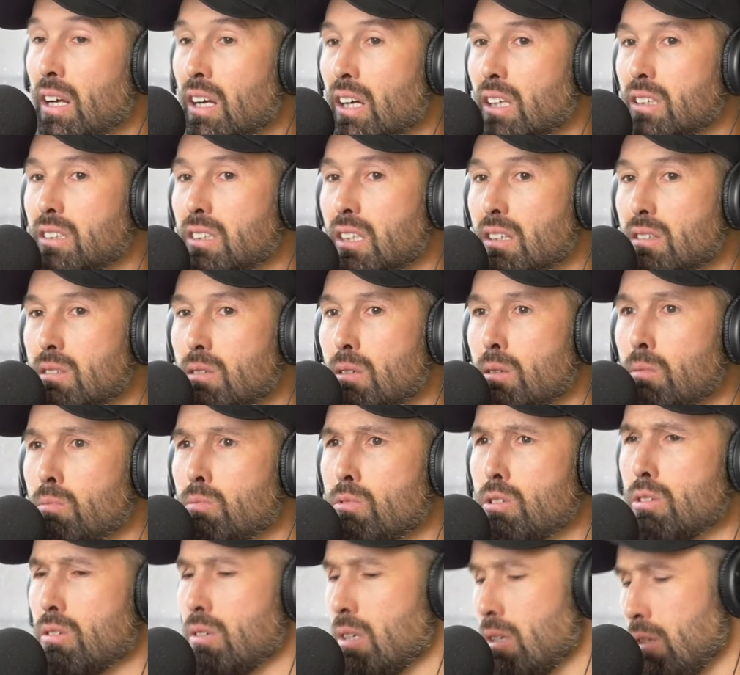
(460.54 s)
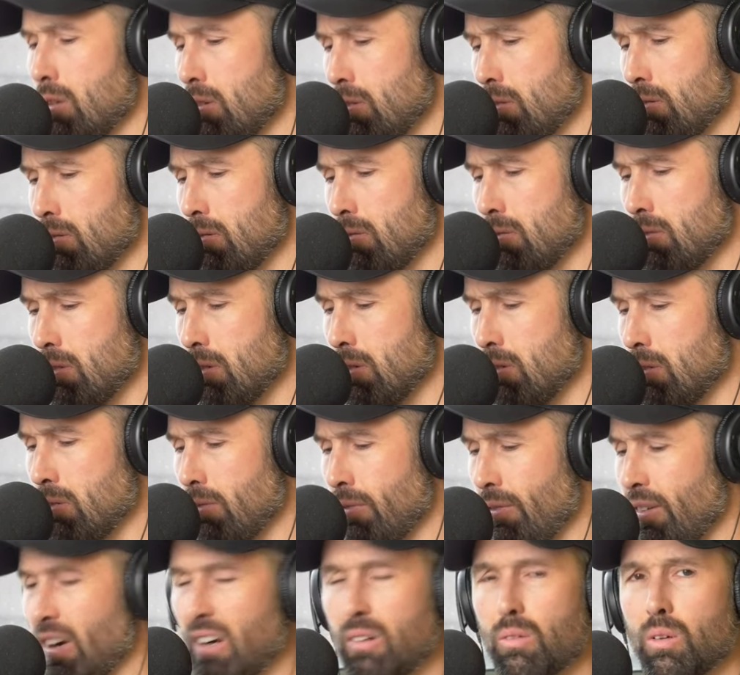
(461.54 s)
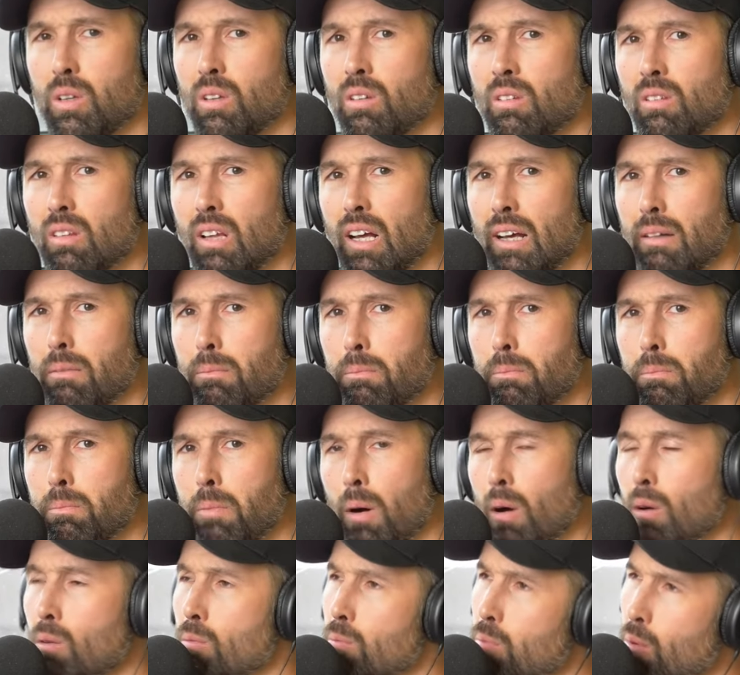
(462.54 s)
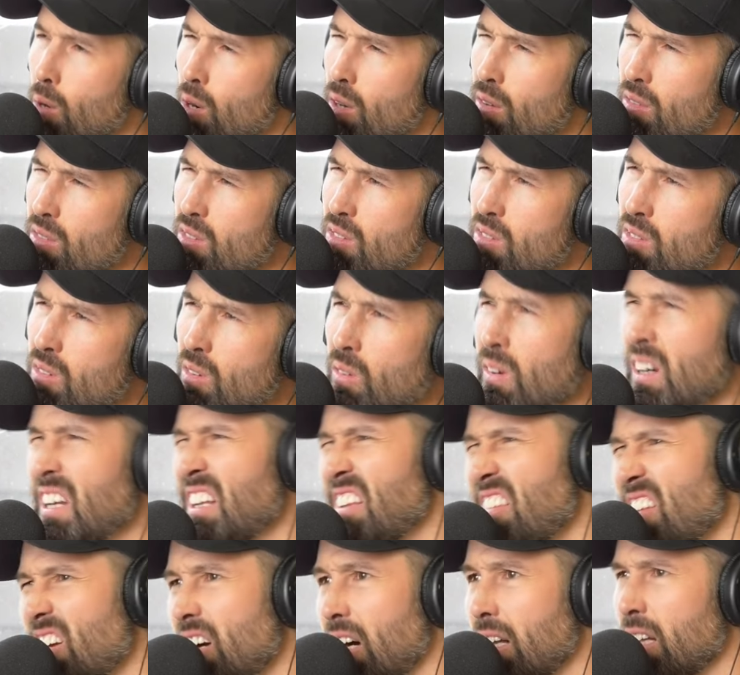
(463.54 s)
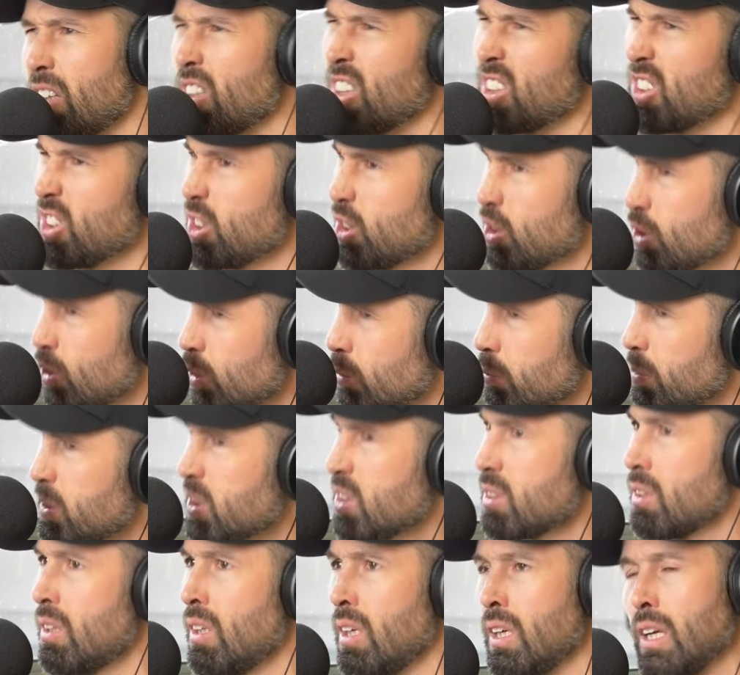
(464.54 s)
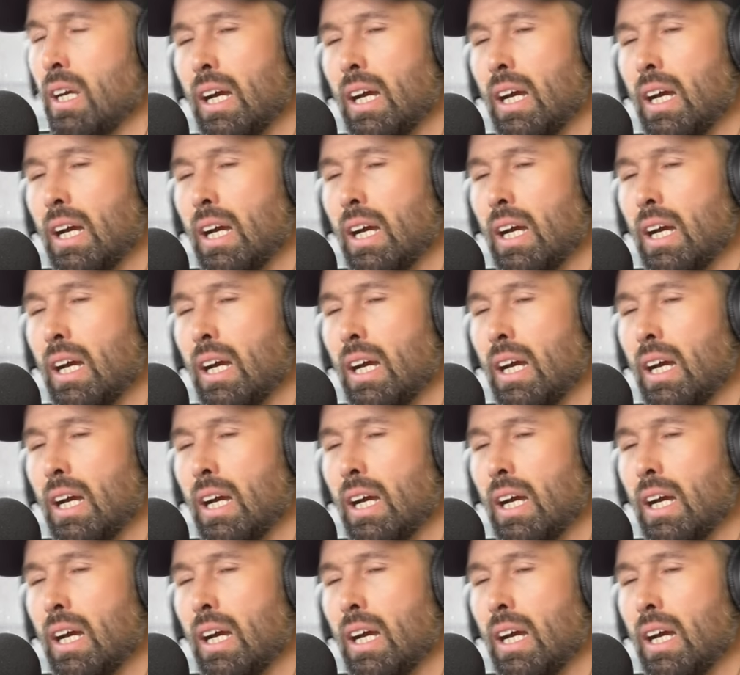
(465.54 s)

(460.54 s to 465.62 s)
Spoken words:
And I said to him, dude, do you fuck with like bone broths or anything like soups?